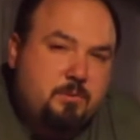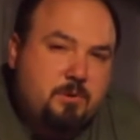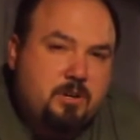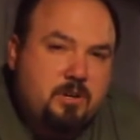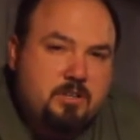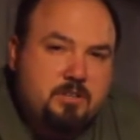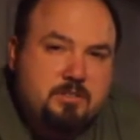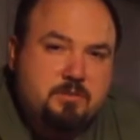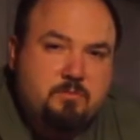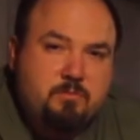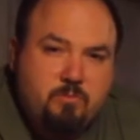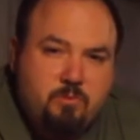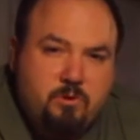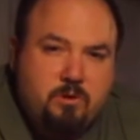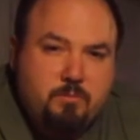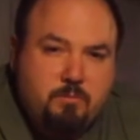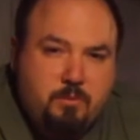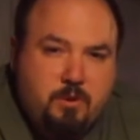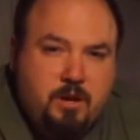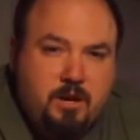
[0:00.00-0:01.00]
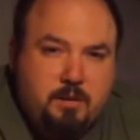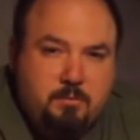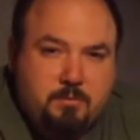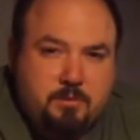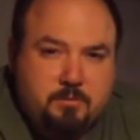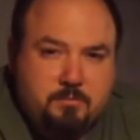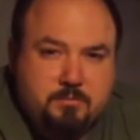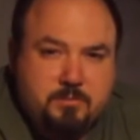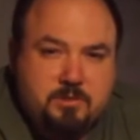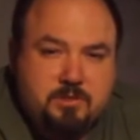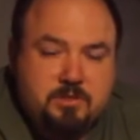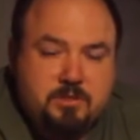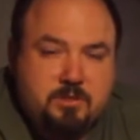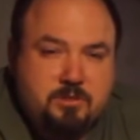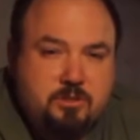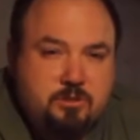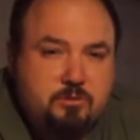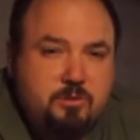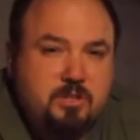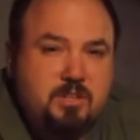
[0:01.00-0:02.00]
causing more problems to
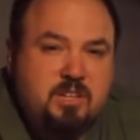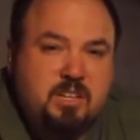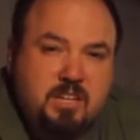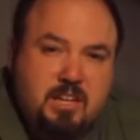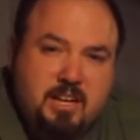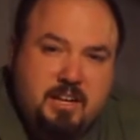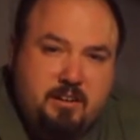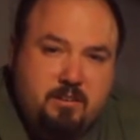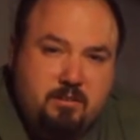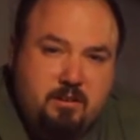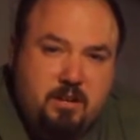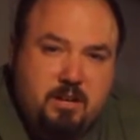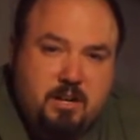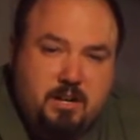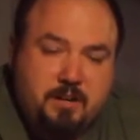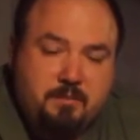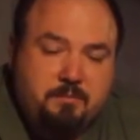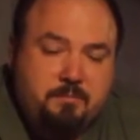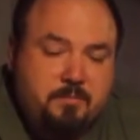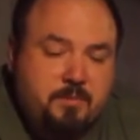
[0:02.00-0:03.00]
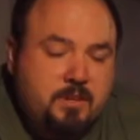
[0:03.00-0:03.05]
do it later on.